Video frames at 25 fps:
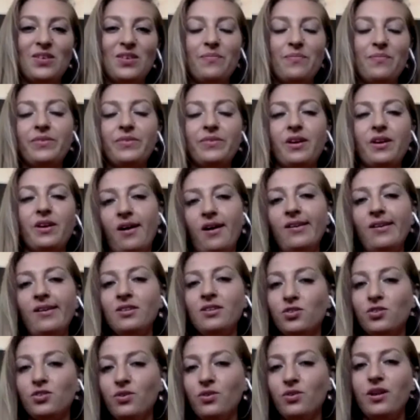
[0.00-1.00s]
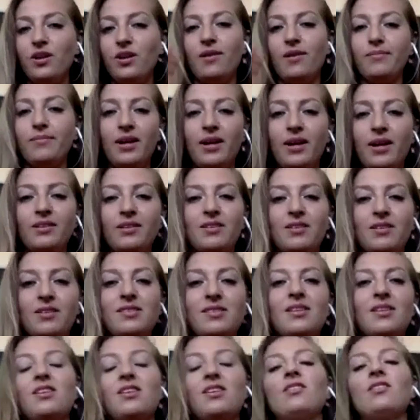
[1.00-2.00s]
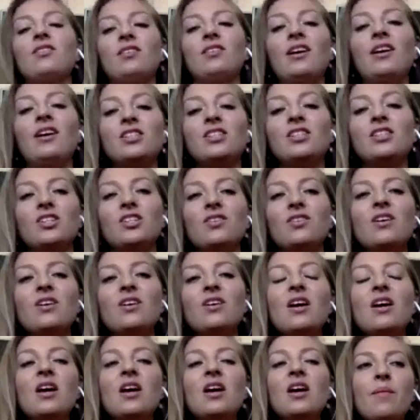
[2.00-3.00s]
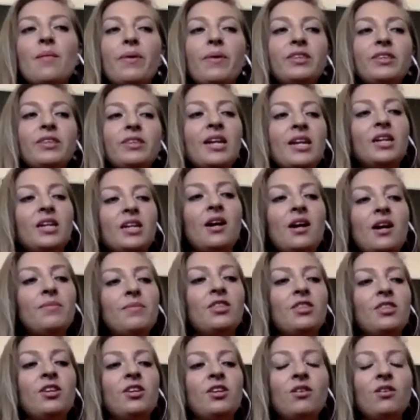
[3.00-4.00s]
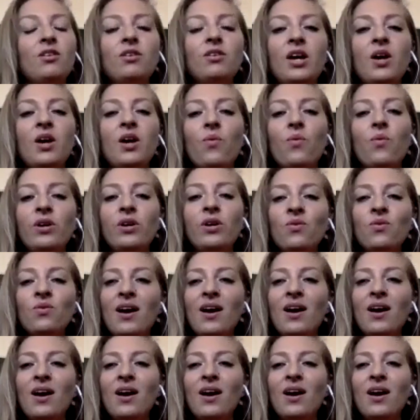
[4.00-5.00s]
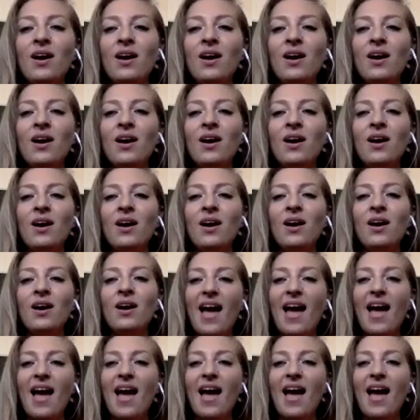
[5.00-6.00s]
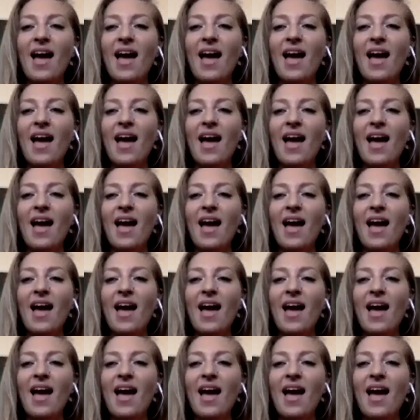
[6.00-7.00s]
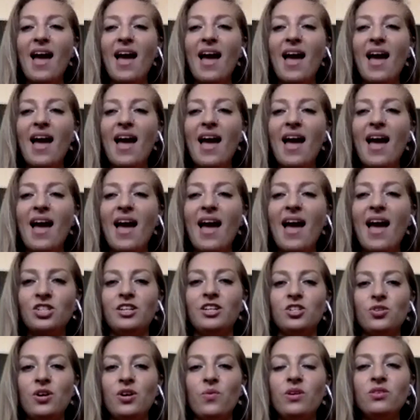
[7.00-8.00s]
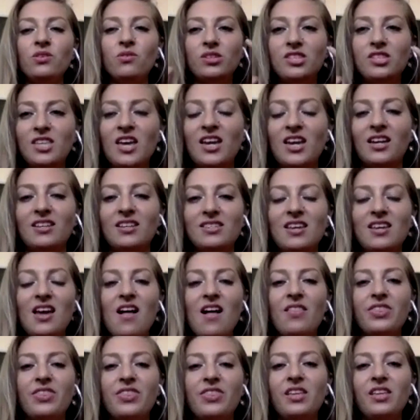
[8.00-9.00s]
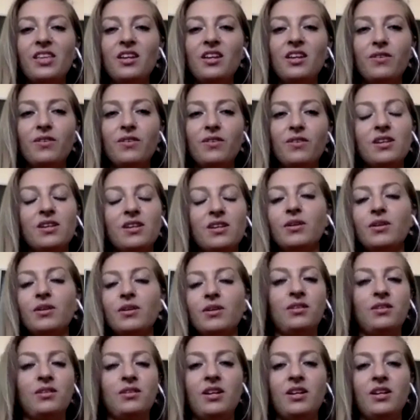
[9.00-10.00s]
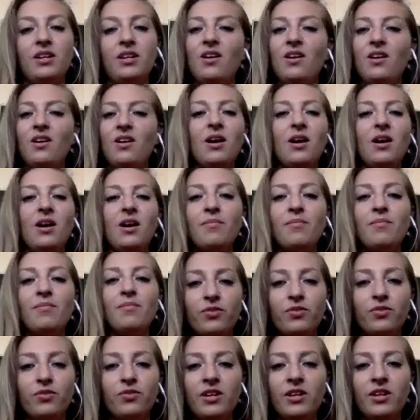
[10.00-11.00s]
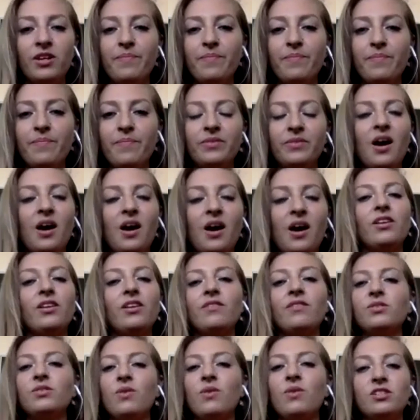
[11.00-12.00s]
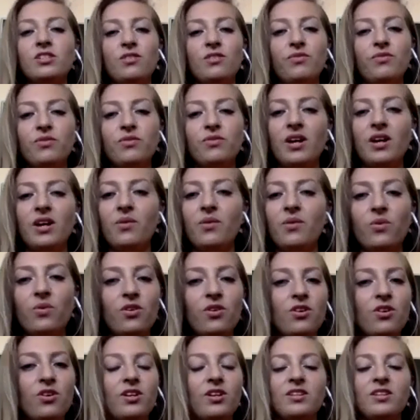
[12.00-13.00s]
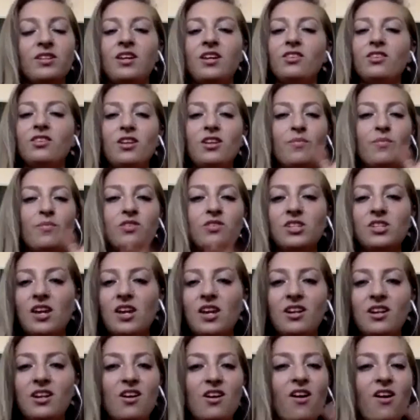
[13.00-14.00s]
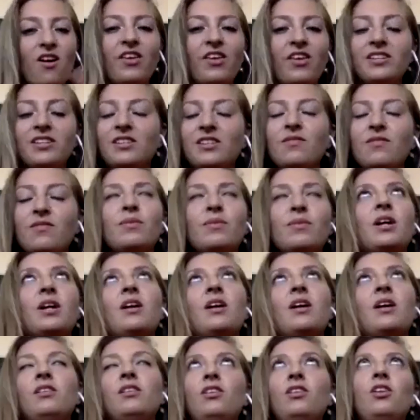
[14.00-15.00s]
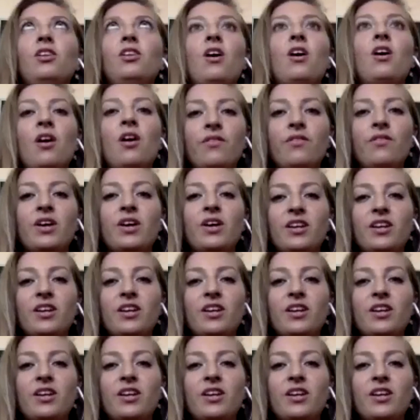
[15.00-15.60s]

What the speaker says: I enjoy it. I'm not going to sit here and lie to you. But then it got me thinking, okay, what do I actually enjoy? What are those things that I think of? Because I'm not going to lie to you. I'm a foodie. I love to watch the Food Network and Anthony Bourdain and all that stuff. Oh my God, I love it.